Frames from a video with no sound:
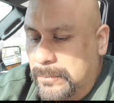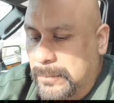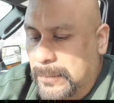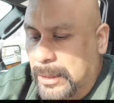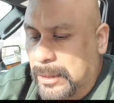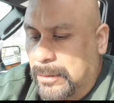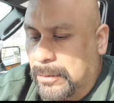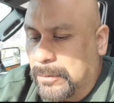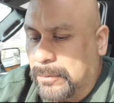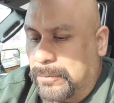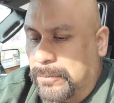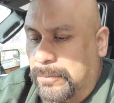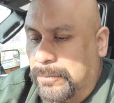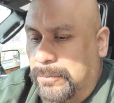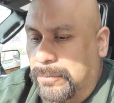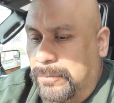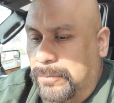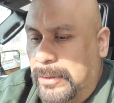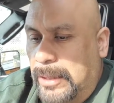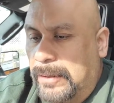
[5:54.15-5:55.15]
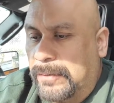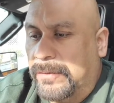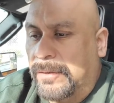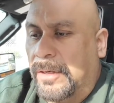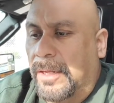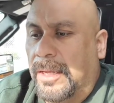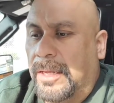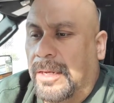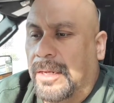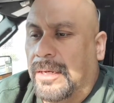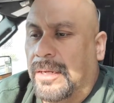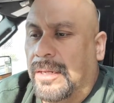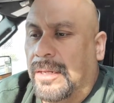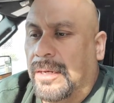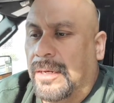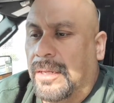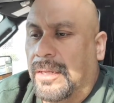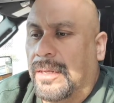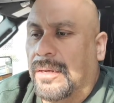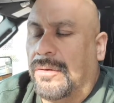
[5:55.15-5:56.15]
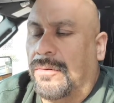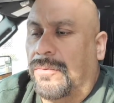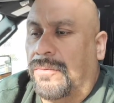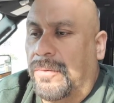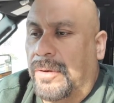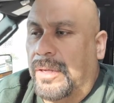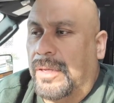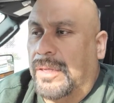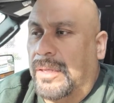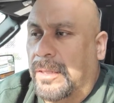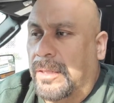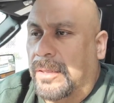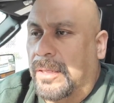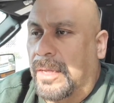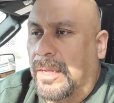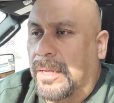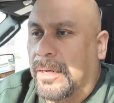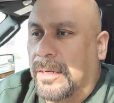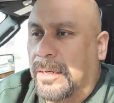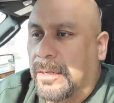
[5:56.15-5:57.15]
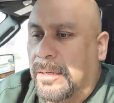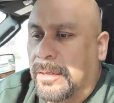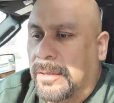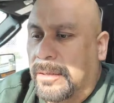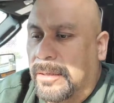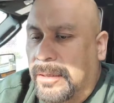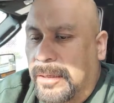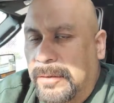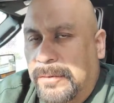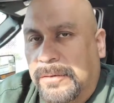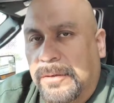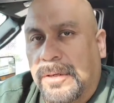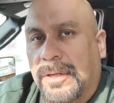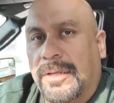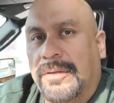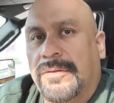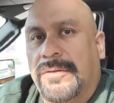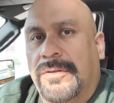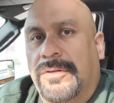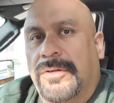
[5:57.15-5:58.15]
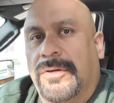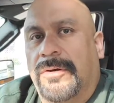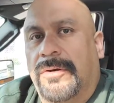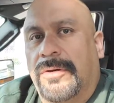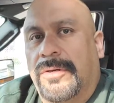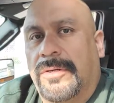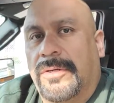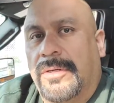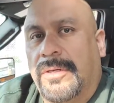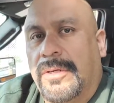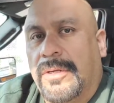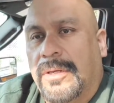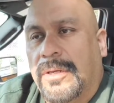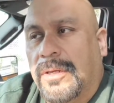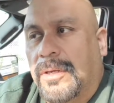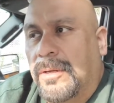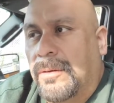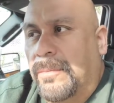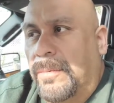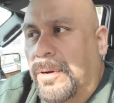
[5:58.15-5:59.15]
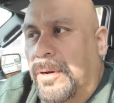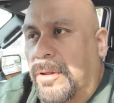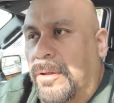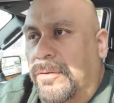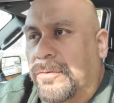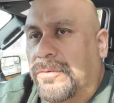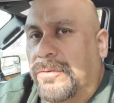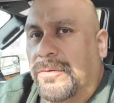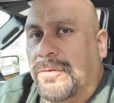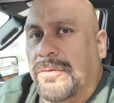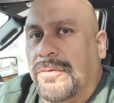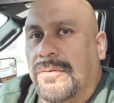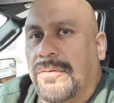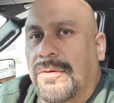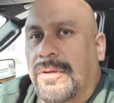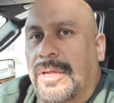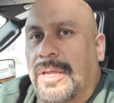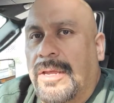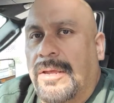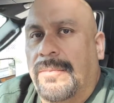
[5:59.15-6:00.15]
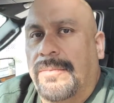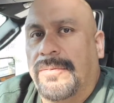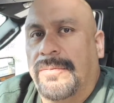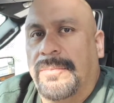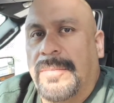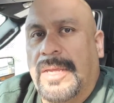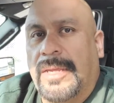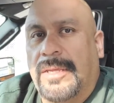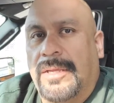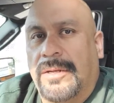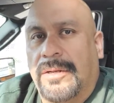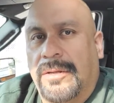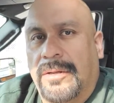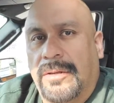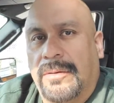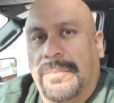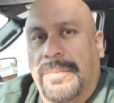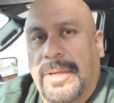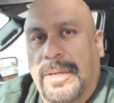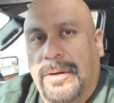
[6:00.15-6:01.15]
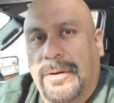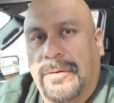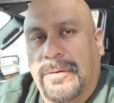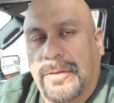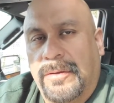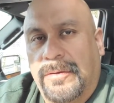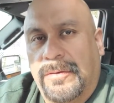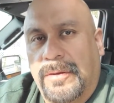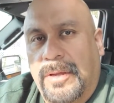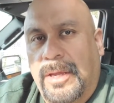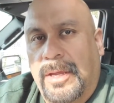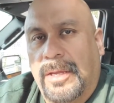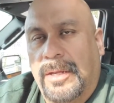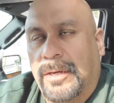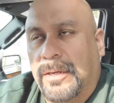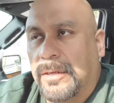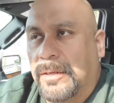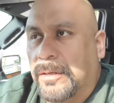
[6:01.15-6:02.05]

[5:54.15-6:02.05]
You know, insulating it in a way that insulates the church, but also helps make it look better inside.